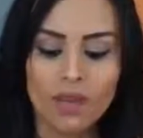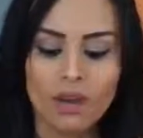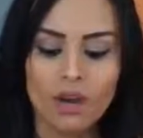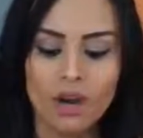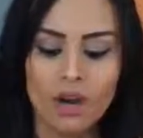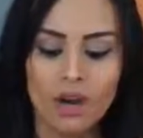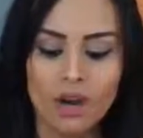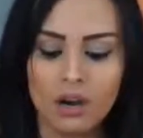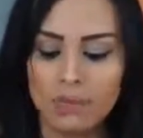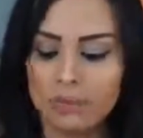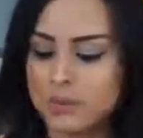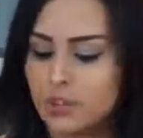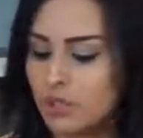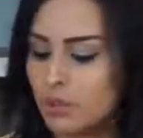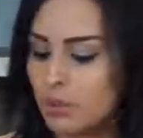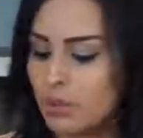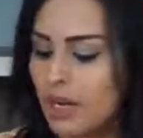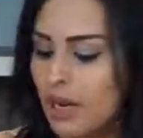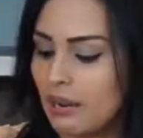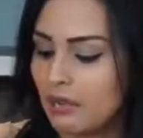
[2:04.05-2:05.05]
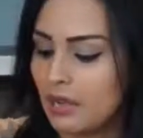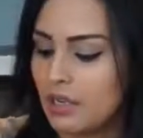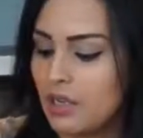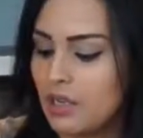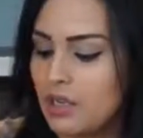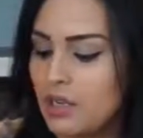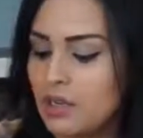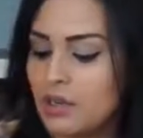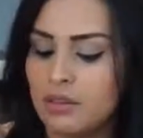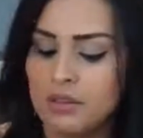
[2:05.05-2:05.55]
Um, so we have it
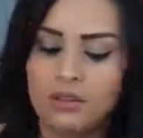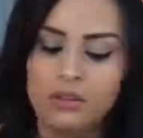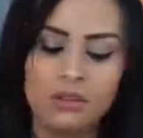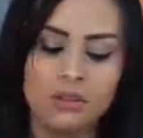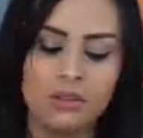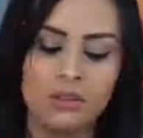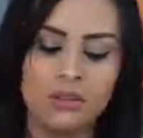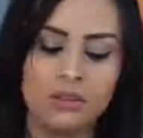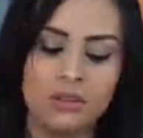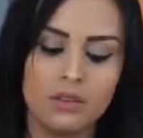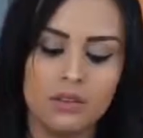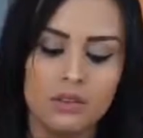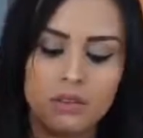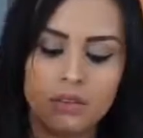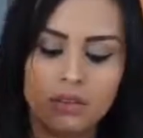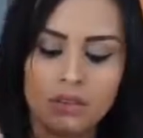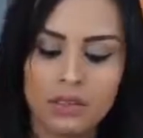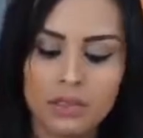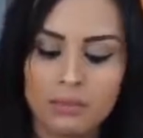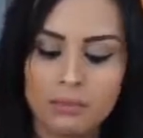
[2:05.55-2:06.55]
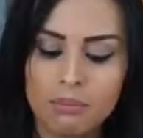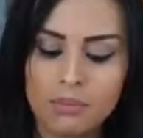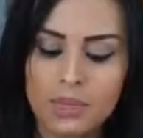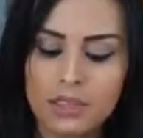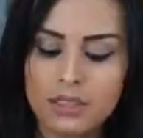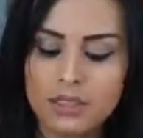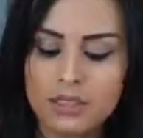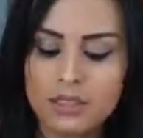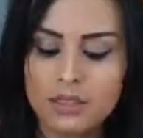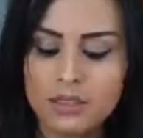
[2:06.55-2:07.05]
here. You can
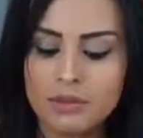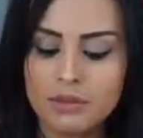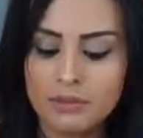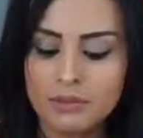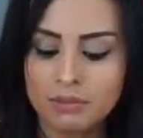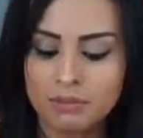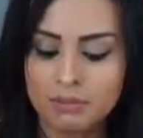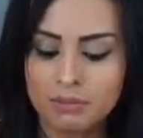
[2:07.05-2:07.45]
mix it.